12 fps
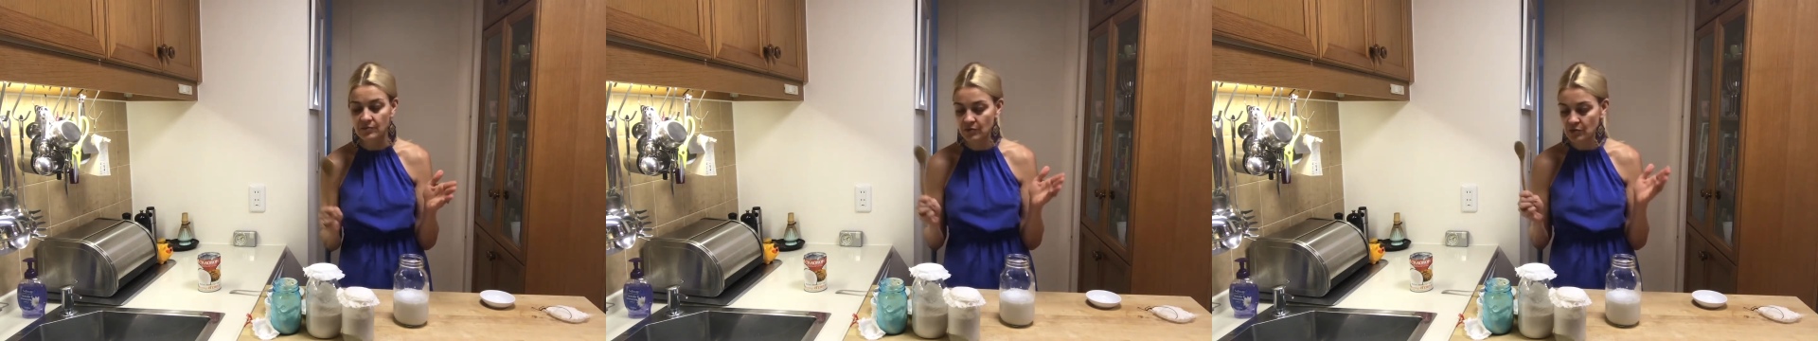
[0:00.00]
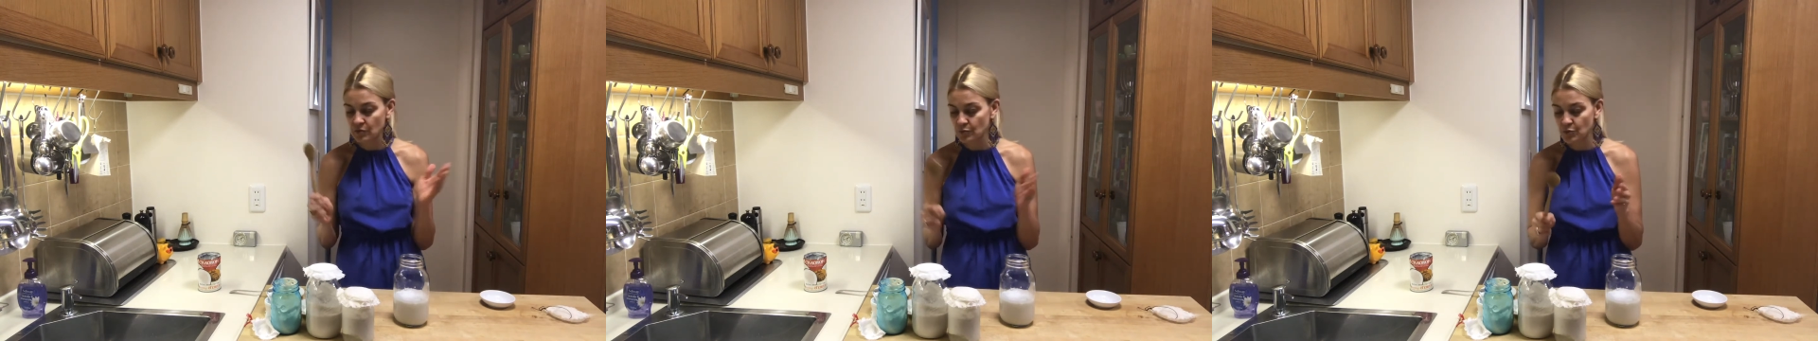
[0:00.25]

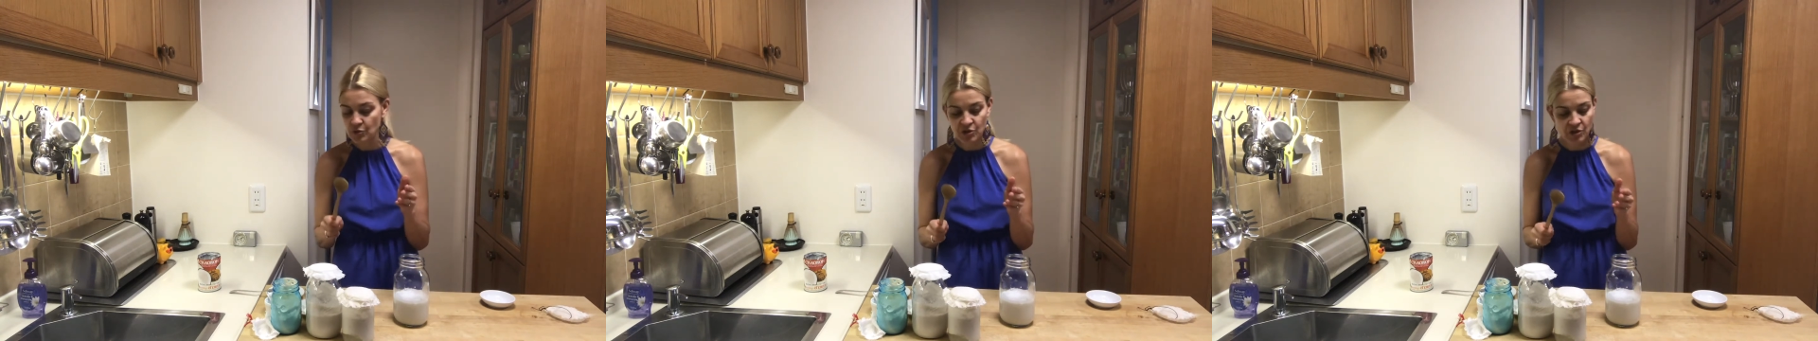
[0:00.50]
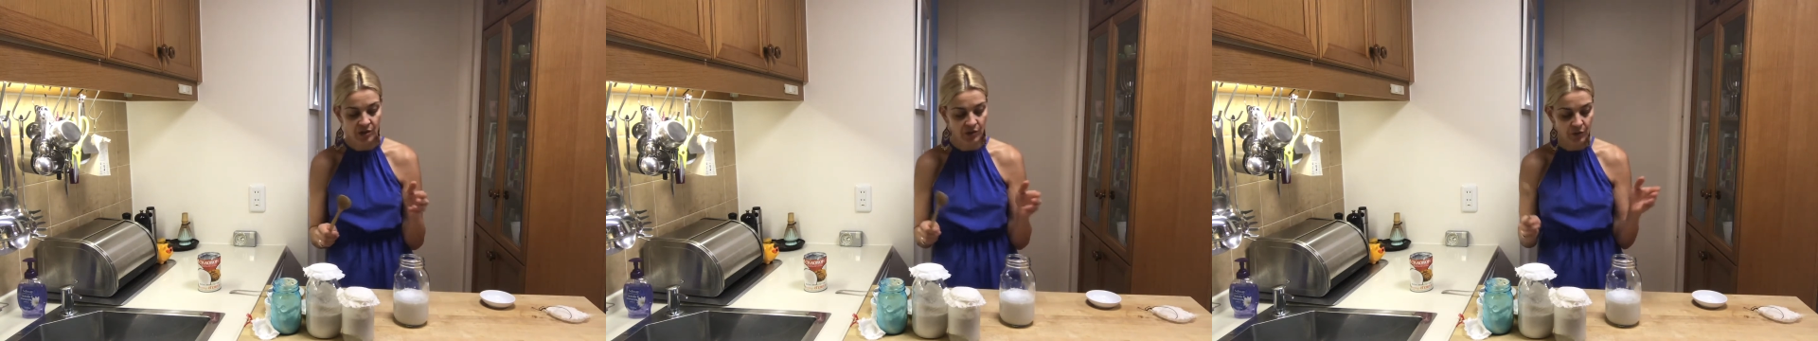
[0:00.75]

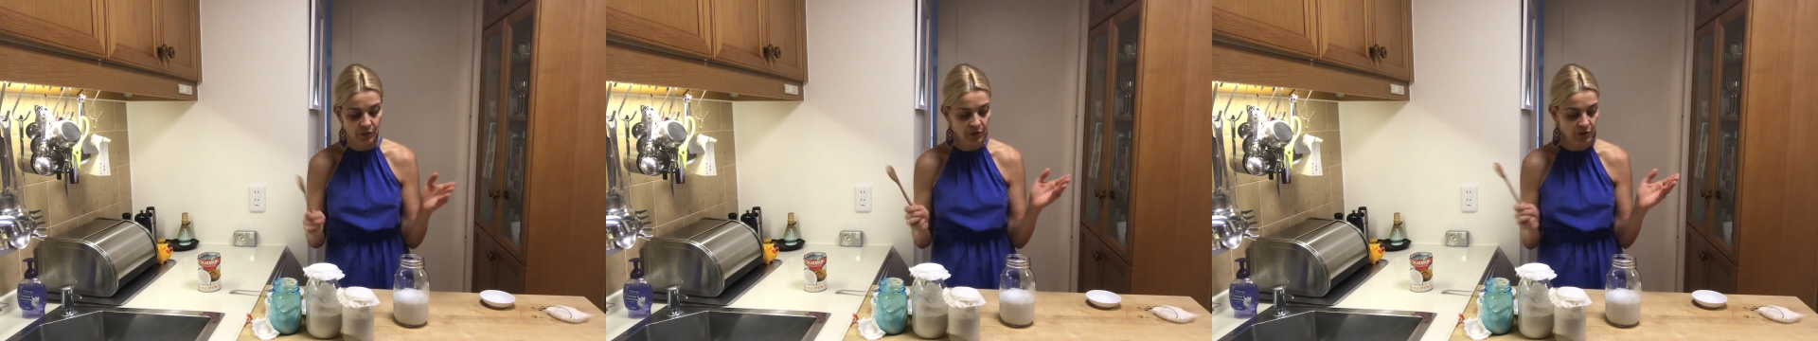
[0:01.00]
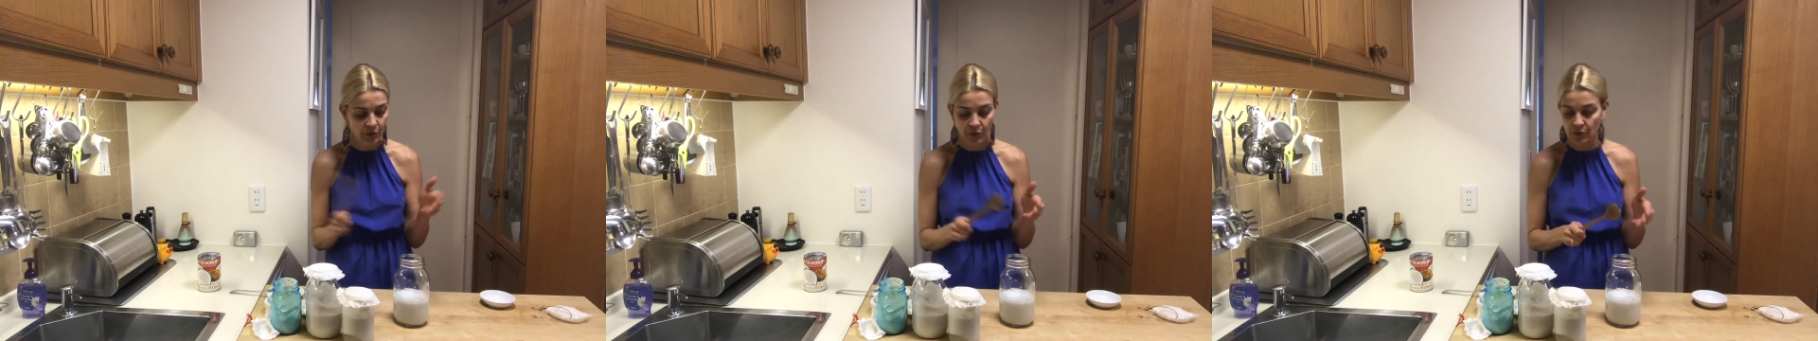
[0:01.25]
kombucha or
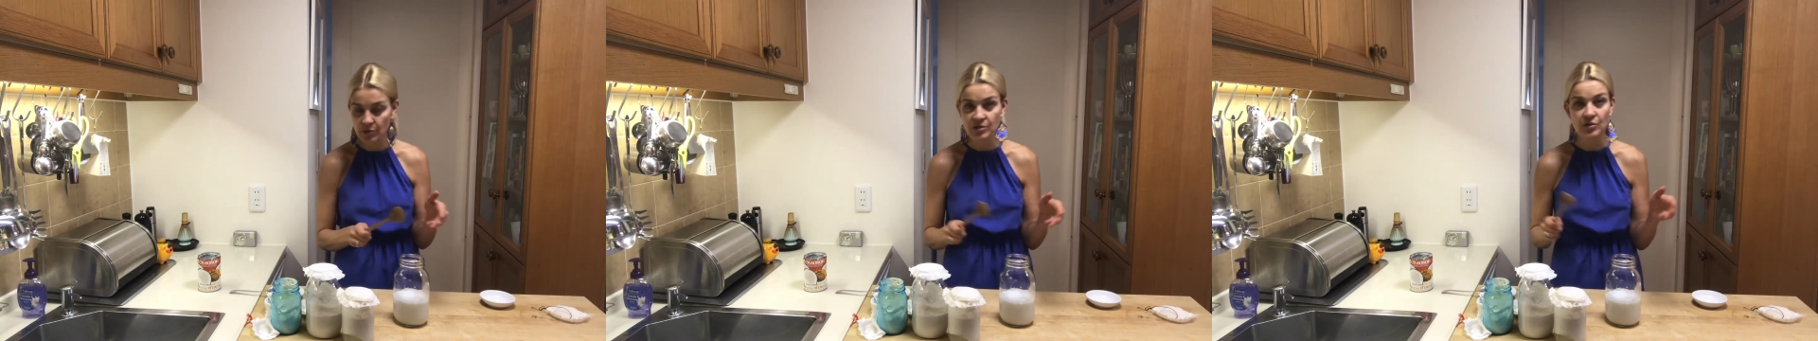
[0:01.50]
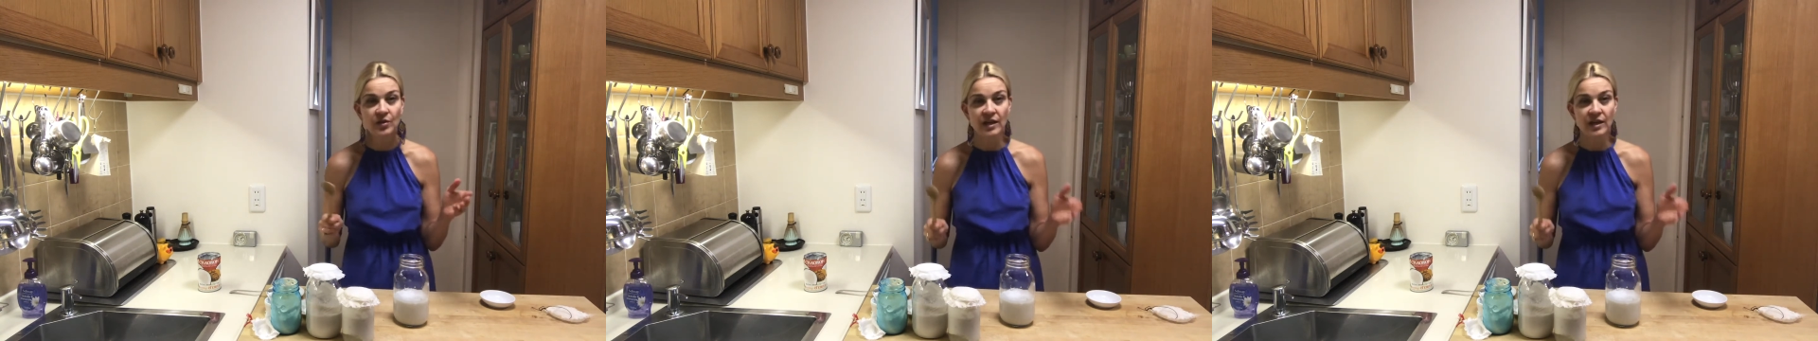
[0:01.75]
yogurts or